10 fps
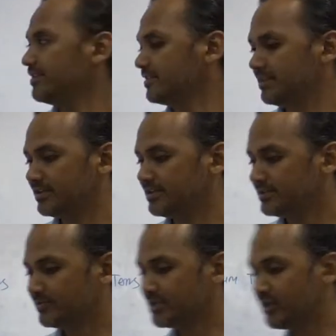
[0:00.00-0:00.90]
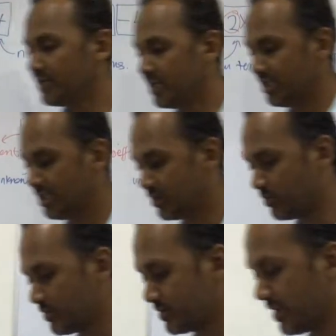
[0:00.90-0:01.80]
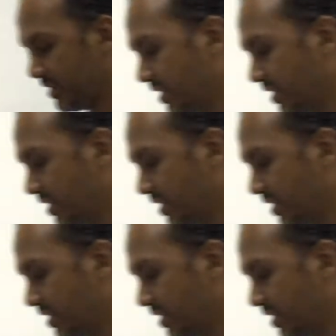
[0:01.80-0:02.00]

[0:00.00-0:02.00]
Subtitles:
Yeah, without any equal sign.